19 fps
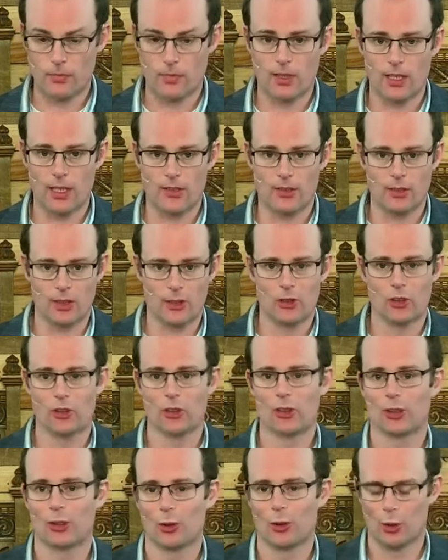Let's listen
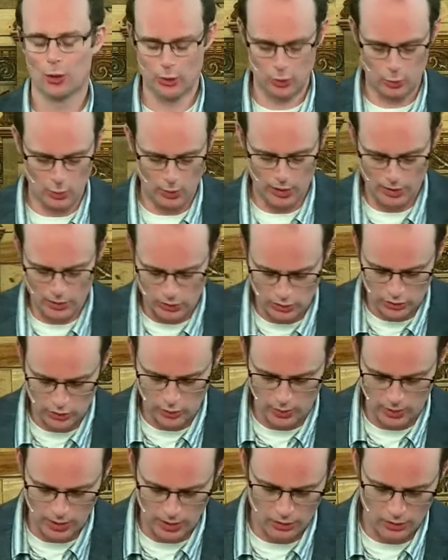to God's words to
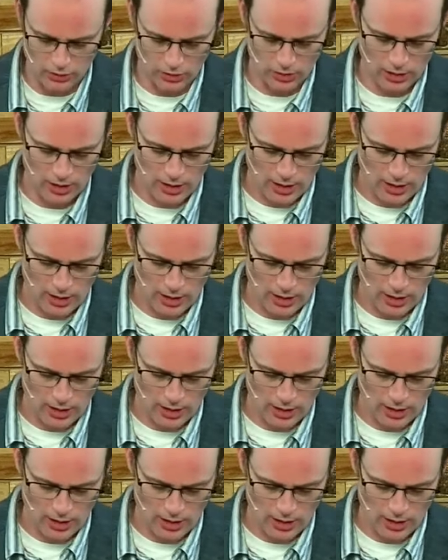us.